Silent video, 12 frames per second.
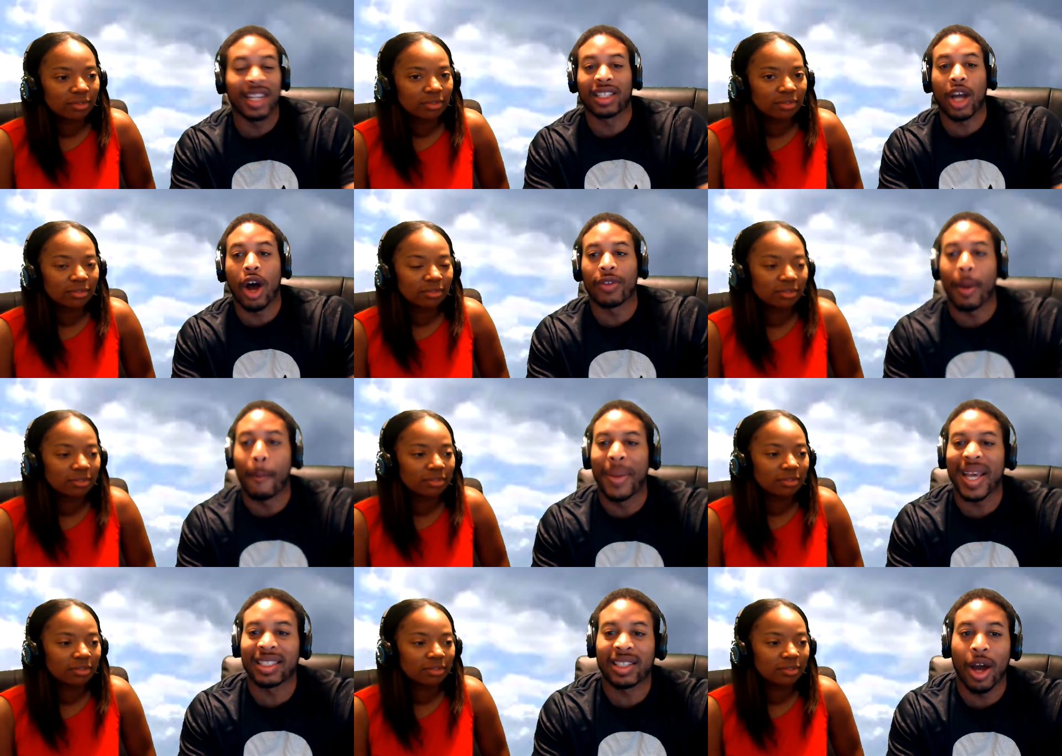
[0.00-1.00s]
Speaker 1: called The
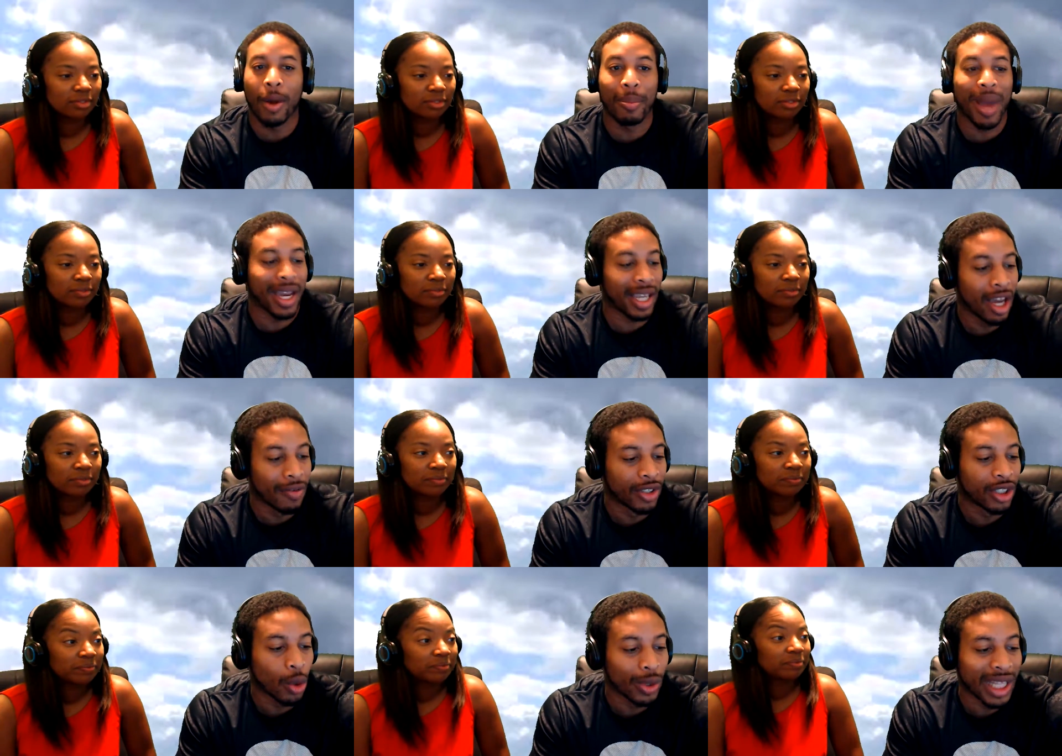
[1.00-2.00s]
Best Comeback Ever.
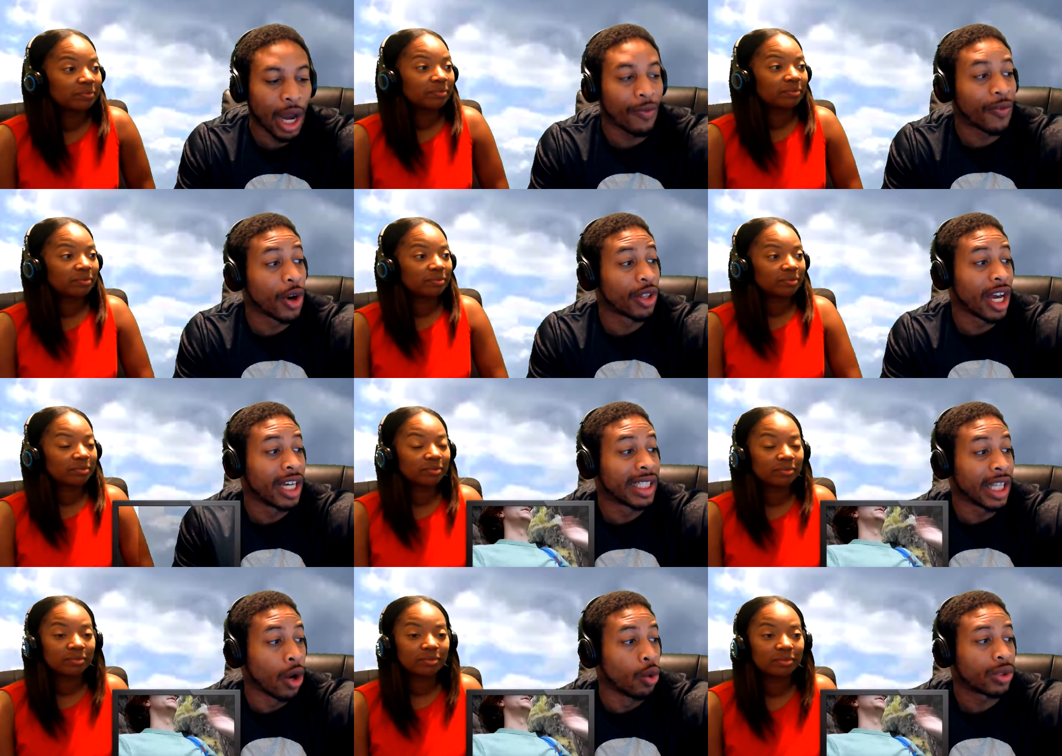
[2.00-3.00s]
So without further
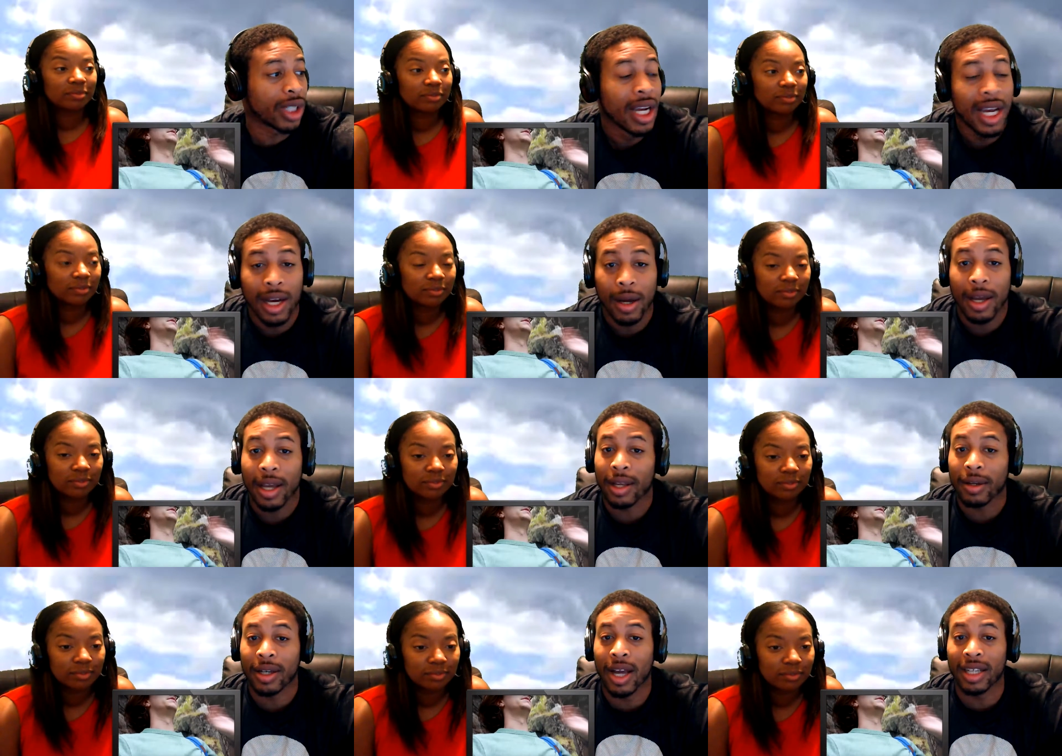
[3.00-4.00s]
ado,
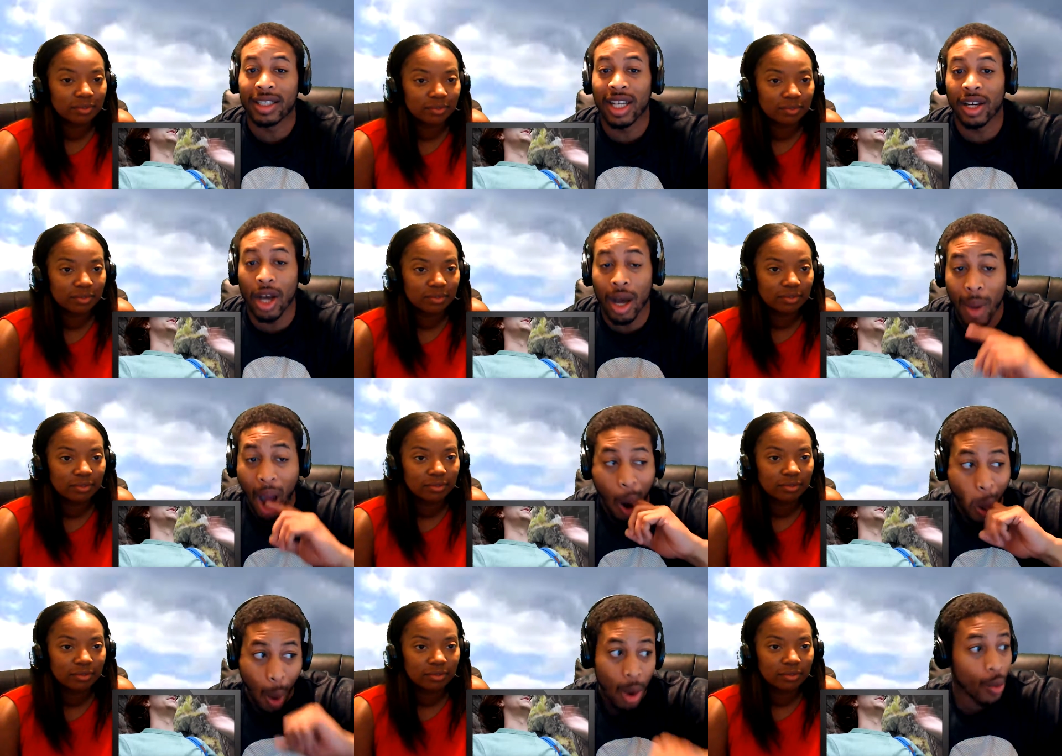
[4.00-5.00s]
content up.
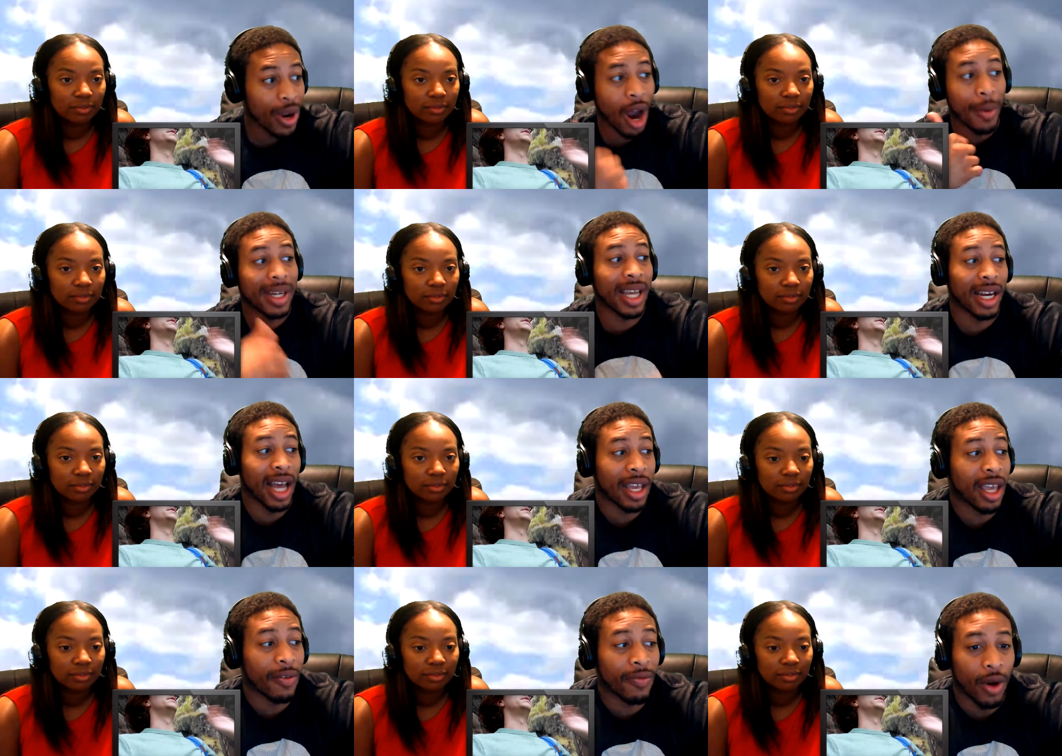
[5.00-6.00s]
We already got our
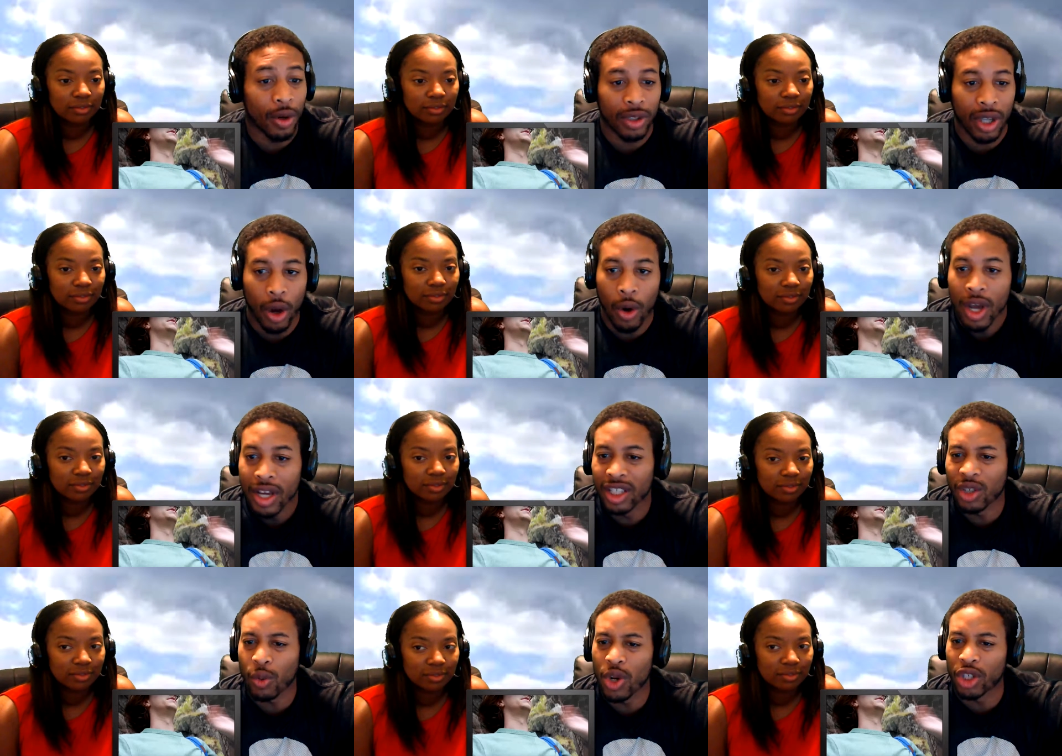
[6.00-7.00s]
headphones on.
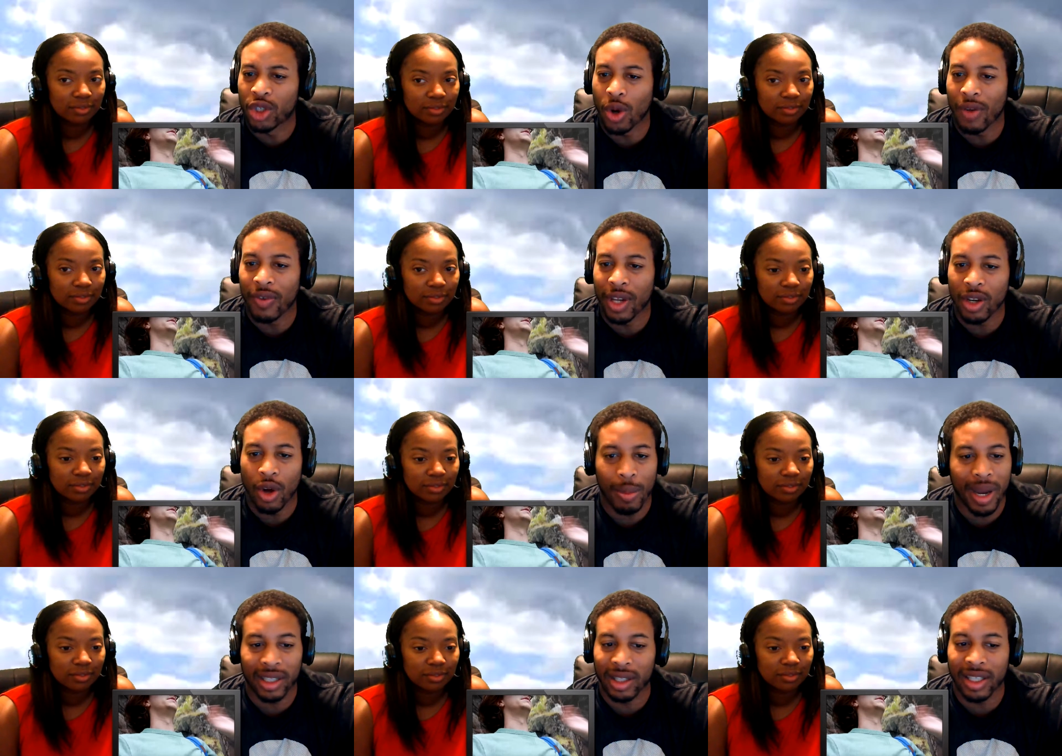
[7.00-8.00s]
It's a real short video,
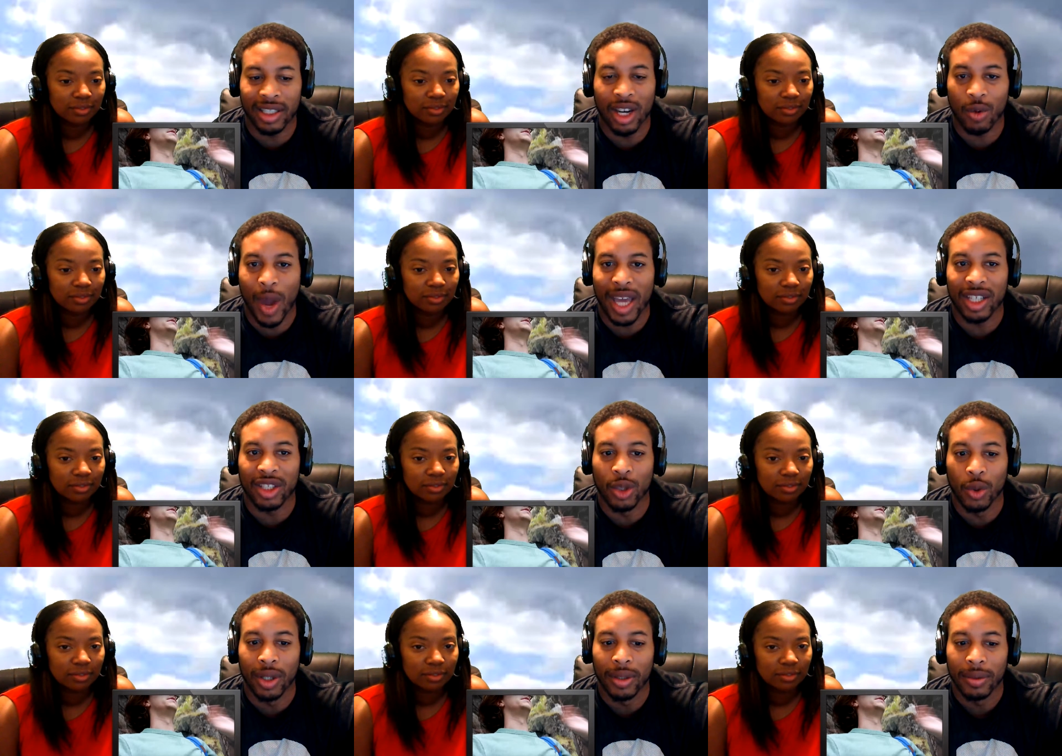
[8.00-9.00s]
man, so let's get right into it.